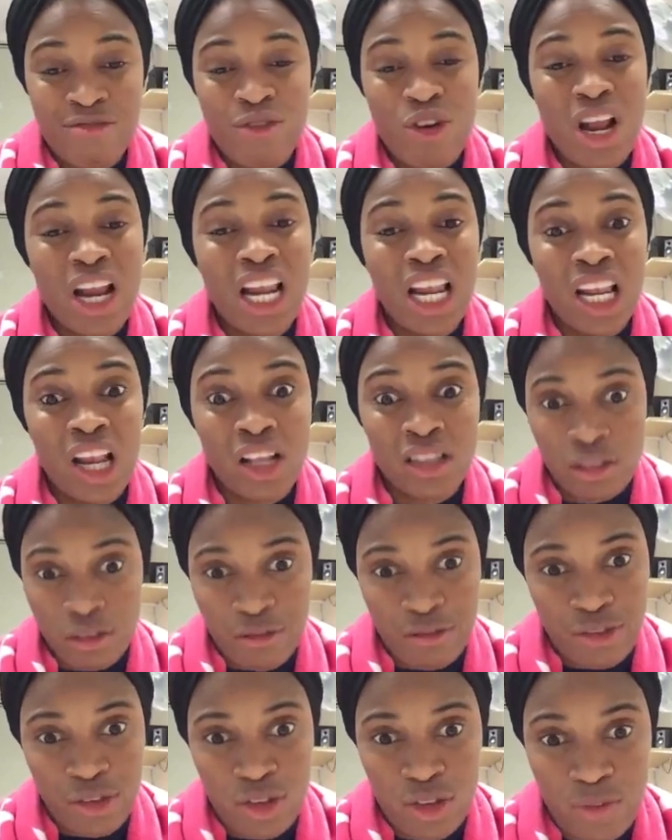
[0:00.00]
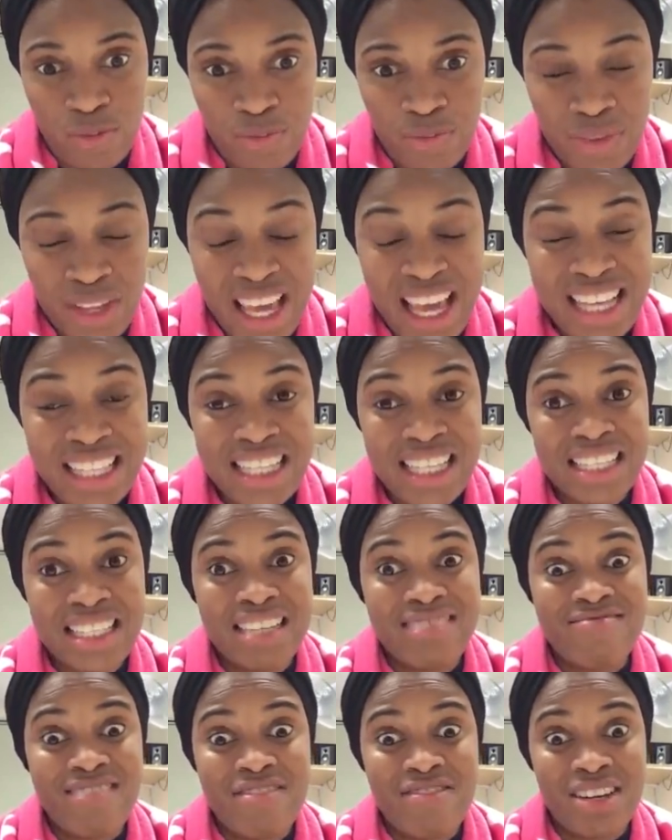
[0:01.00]
For a lot of you, it
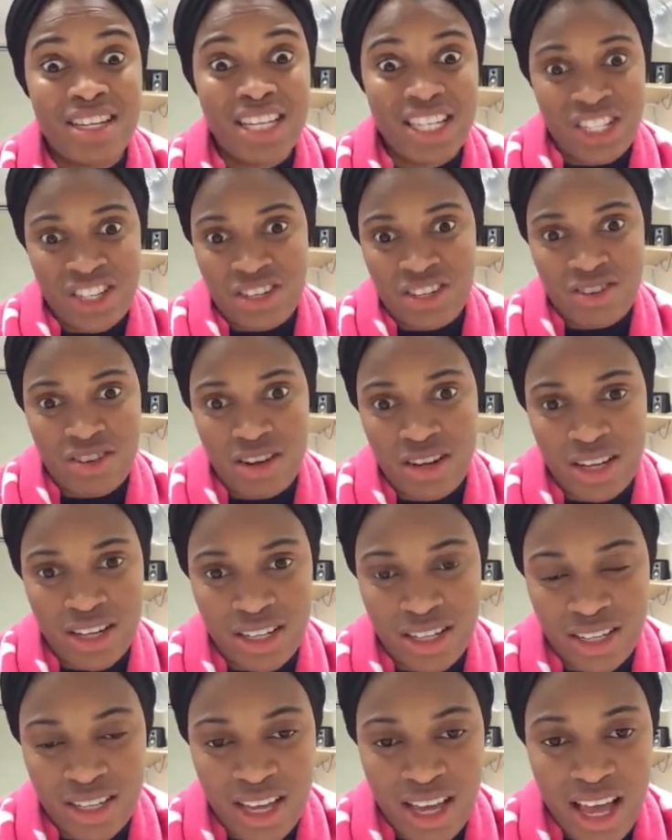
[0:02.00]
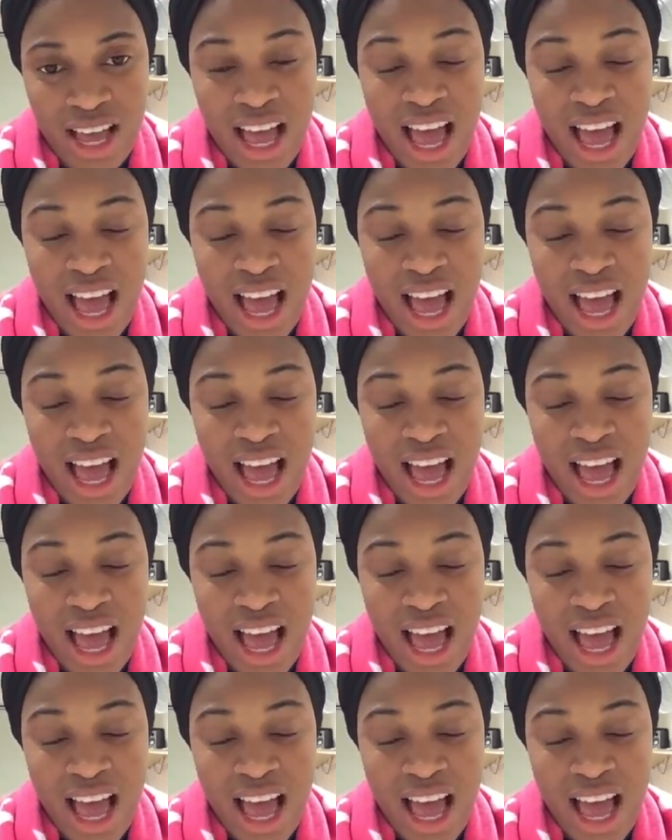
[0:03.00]
is the revelation knowledge.